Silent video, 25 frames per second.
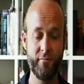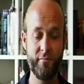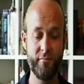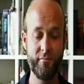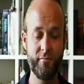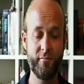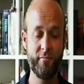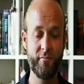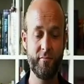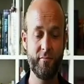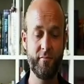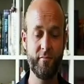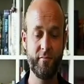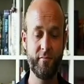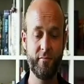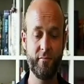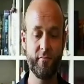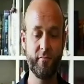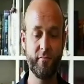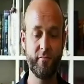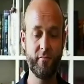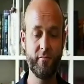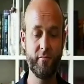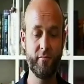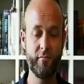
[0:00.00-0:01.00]
Cheers, Jez.
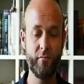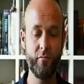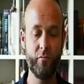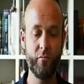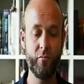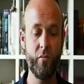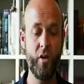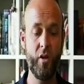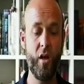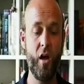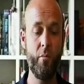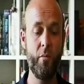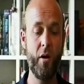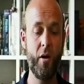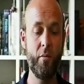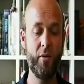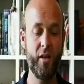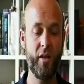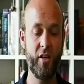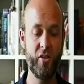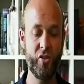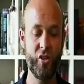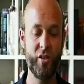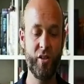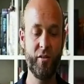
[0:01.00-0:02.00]
Thank you. my
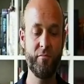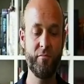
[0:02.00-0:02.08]
pleasure.